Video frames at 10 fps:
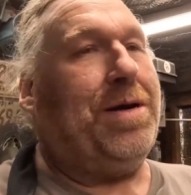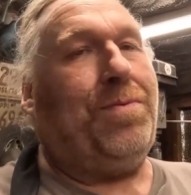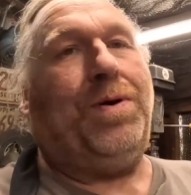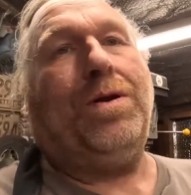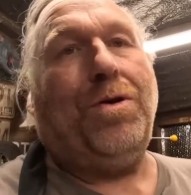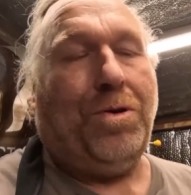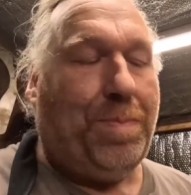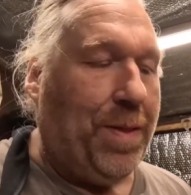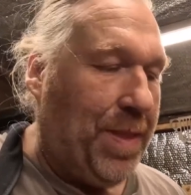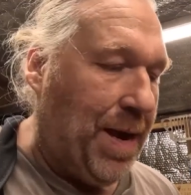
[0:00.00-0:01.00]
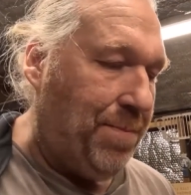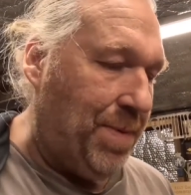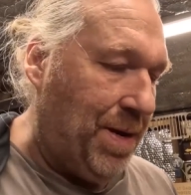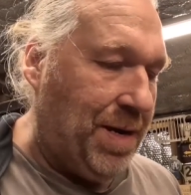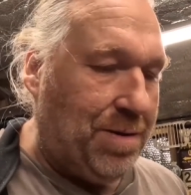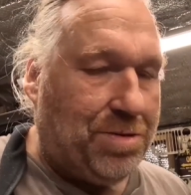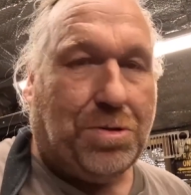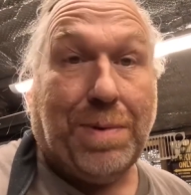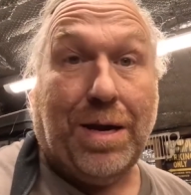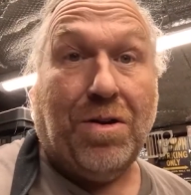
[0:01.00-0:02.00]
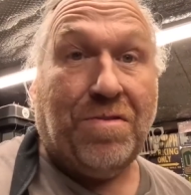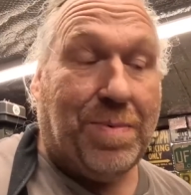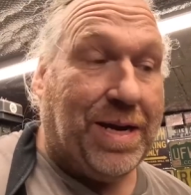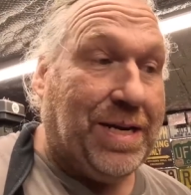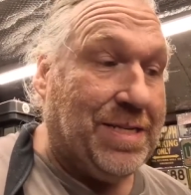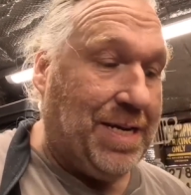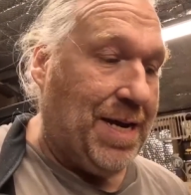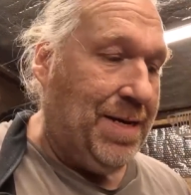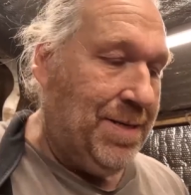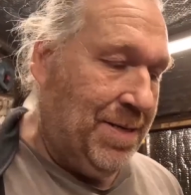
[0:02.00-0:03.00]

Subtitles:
and we'll line up on them, and it'll just make life a bit easier,